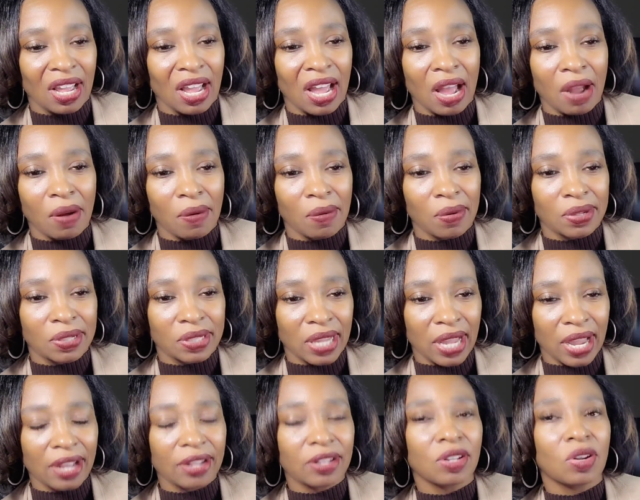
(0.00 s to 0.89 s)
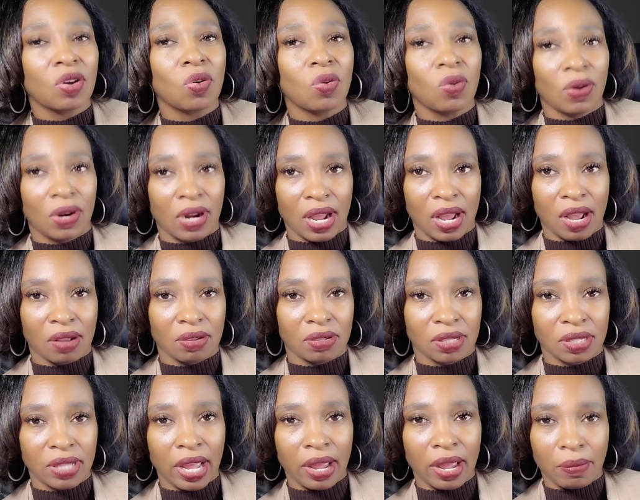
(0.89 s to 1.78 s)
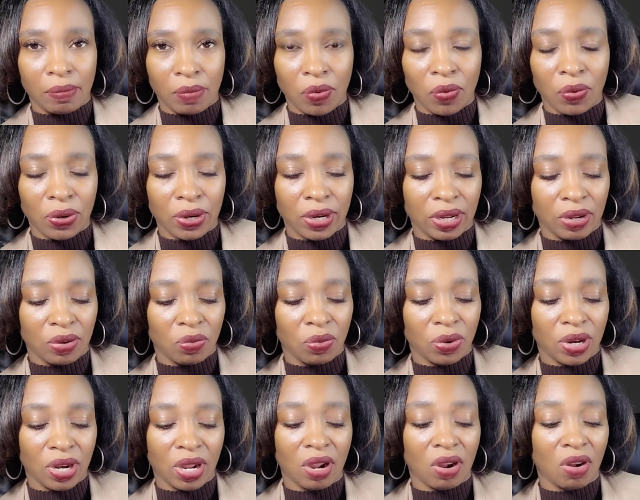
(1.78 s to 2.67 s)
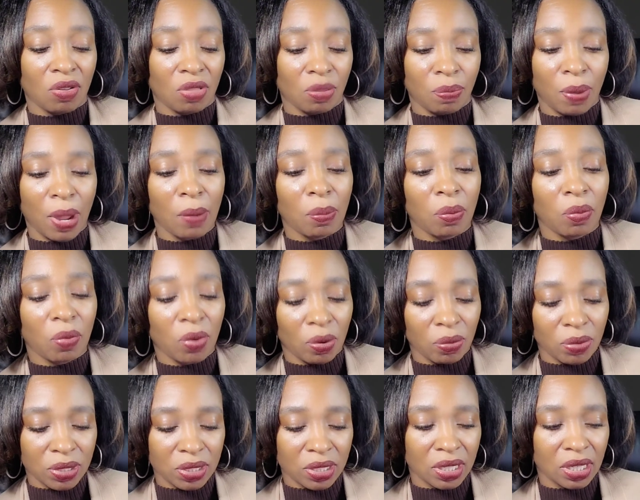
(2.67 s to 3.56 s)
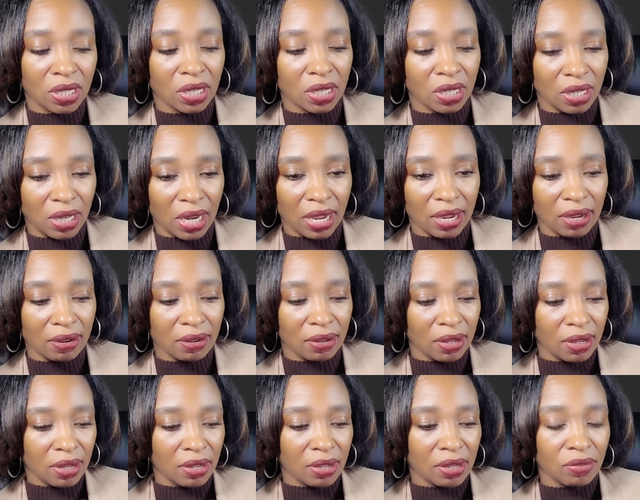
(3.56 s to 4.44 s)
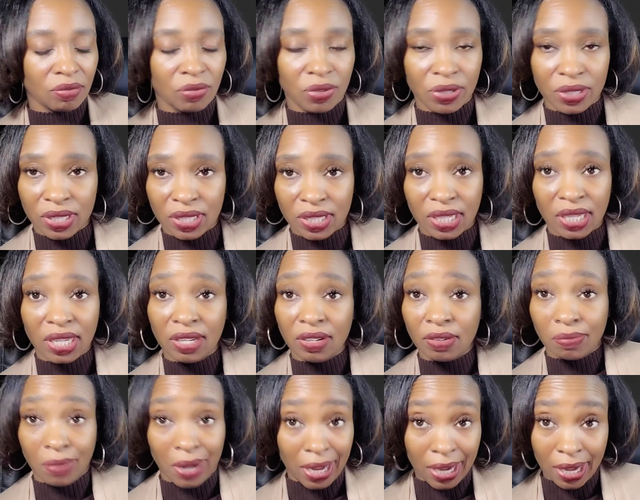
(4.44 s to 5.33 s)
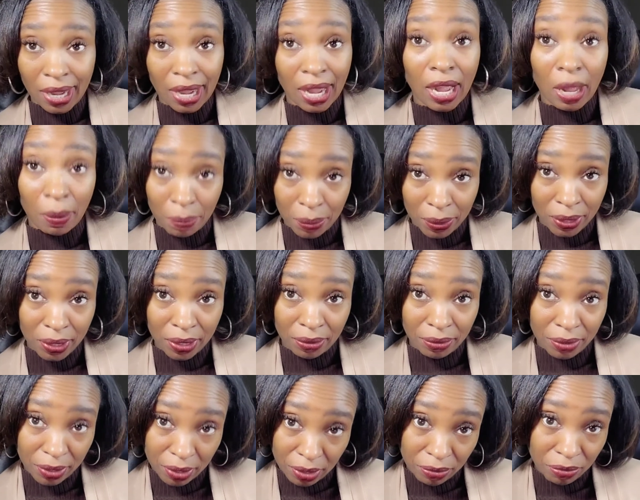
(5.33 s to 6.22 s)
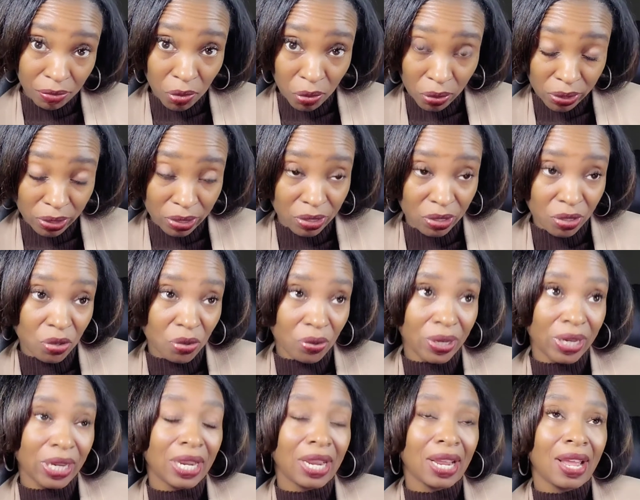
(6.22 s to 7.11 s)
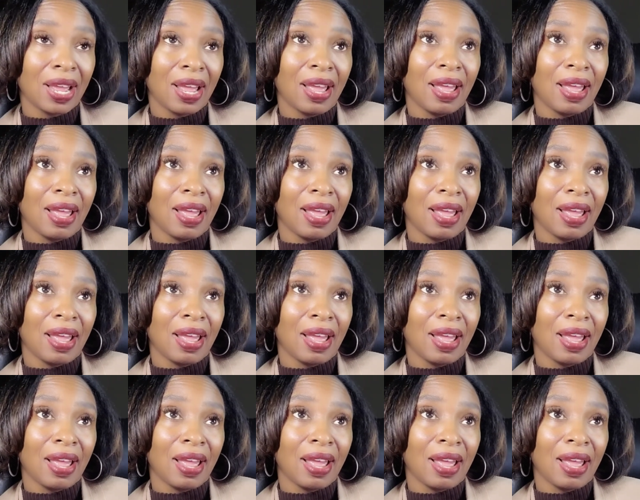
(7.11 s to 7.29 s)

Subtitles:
I was at the courthouse that morning when all the paperwork was done and I received my copy of the divorce decree.